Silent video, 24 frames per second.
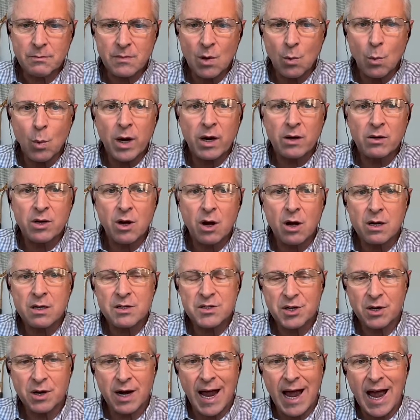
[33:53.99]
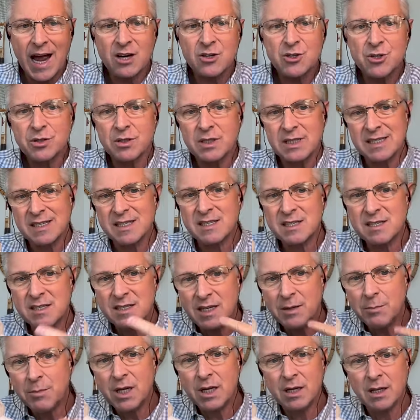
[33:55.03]
where dogs are actually
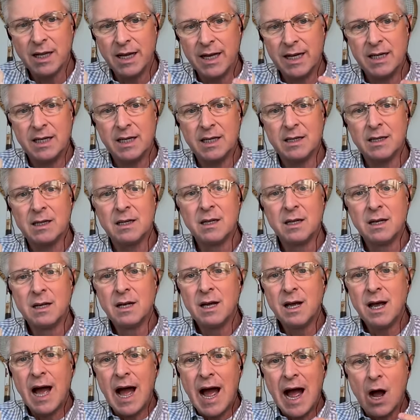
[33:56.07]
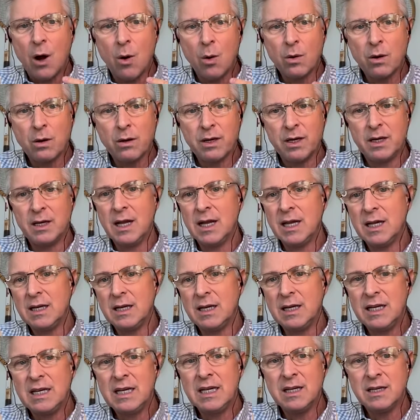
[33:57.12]
stimulating our innate
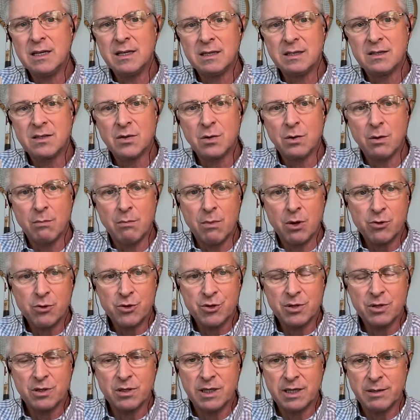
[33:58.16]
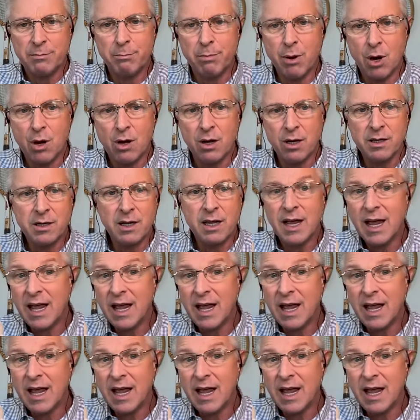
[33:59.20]
need to emotionally bond.